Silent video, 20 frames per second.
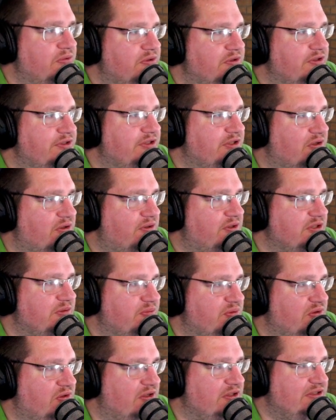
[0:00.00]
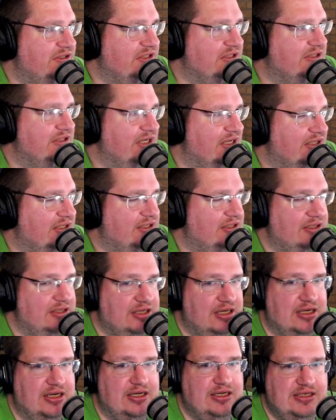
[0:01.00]
source projects that
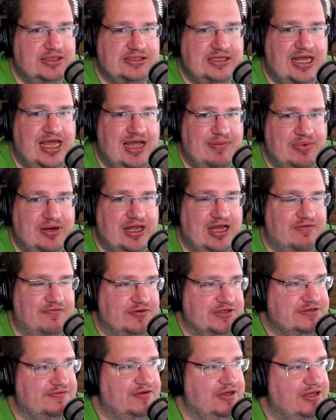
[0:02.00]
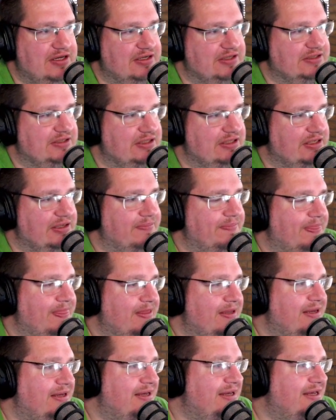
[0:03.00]
at least Apple have its fingers in.
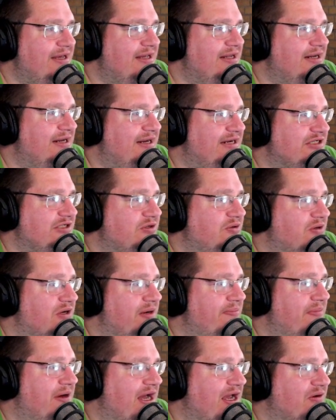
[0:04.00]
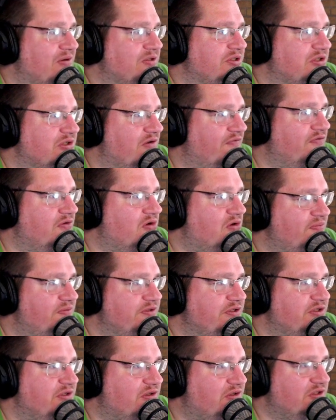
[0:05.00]
Let's look at Microsoft,
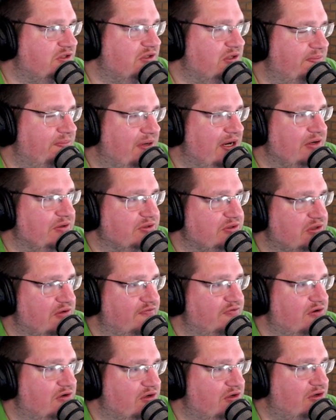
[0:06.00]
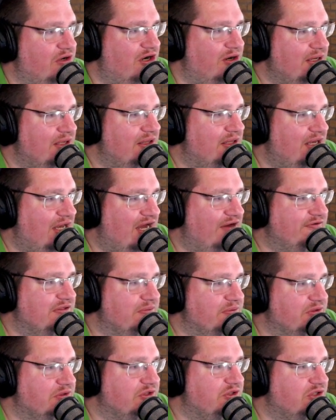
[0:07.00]
opensource.microsoft.com. They have some
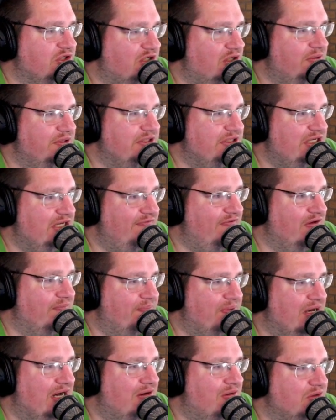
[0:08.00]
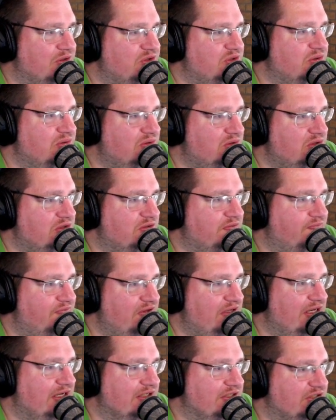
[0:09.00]
tutorials here. We have PowerToys,
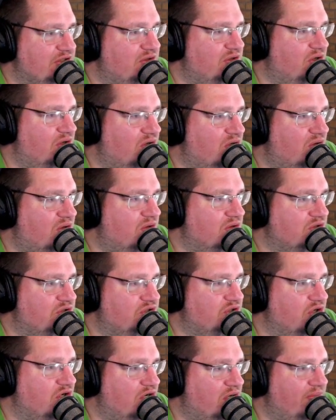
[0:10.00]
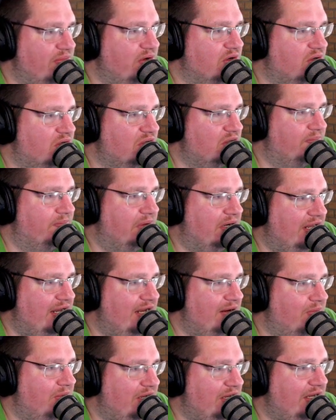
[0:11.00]
VS Code, Terminal,
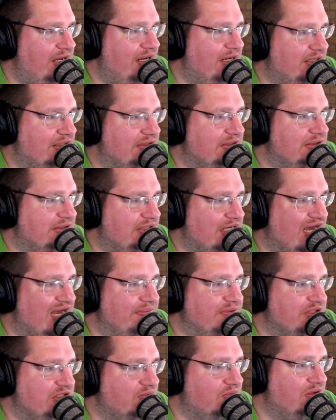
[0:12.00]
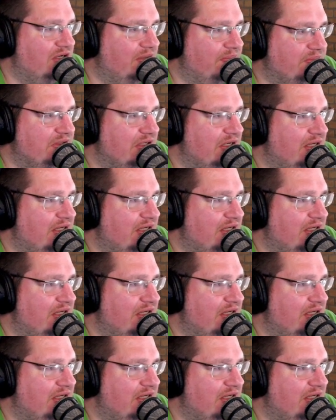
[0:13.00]
Playwright, TypeScript,